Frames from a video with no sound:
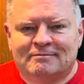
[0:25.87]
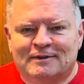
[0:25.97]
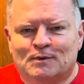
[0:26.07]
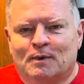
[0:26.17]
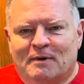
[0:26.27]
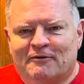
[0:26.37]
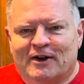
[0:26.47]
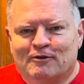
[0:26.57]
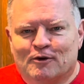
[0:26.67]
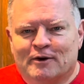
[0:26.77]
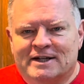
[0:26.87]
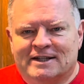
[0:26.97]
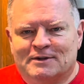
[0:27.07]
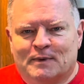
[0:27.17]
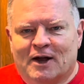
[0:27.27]
It's one of my favorite
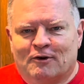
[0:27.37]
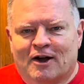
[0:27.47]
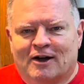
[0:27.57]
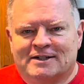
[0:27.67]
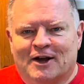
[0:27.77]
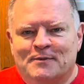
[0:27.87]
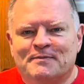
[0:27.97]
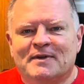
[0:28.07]
reasons we go to Costco.